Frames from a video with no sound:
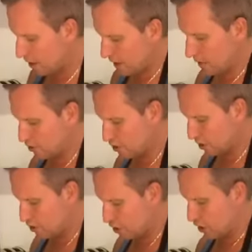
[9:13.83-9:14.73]
I'm just
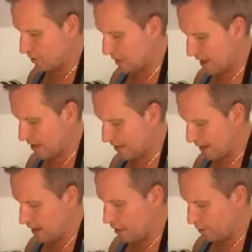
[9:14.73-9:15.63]
going to chop that
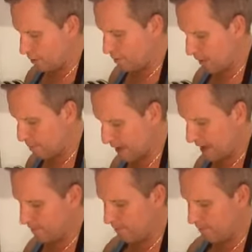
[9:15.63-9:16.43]
yellow pepper.